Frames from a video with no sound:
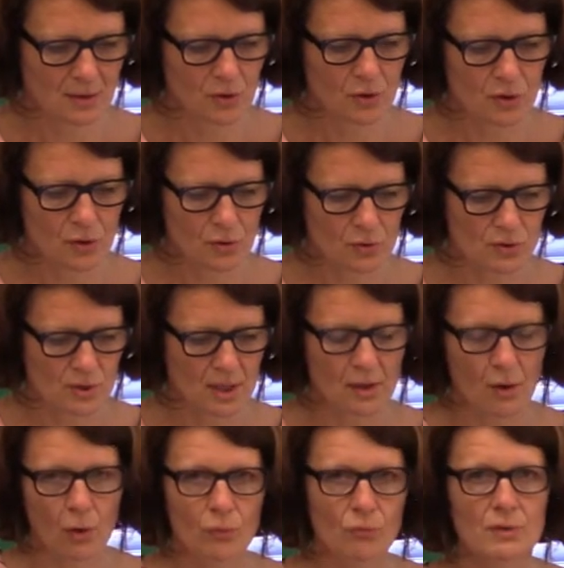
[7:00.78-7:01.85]
huge
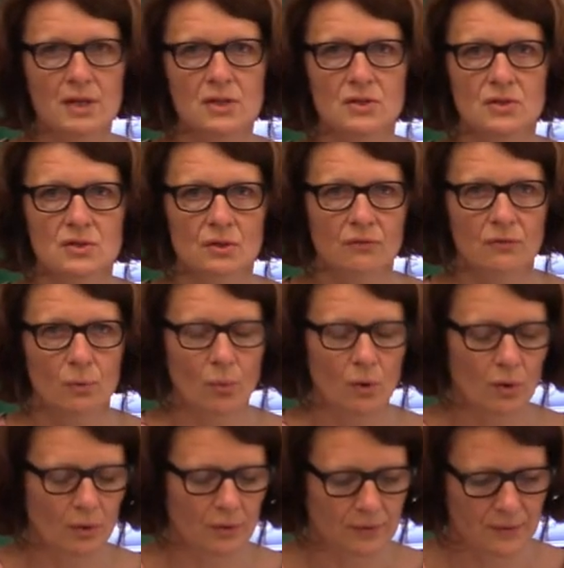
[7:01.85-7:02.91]
in all regions of the
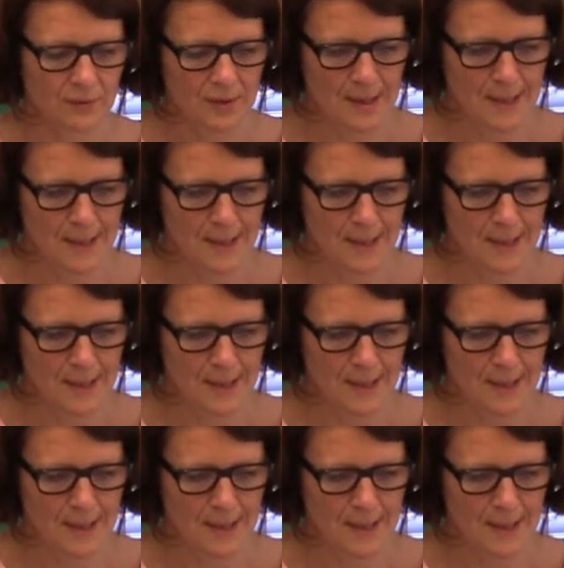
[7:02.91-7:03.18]
world,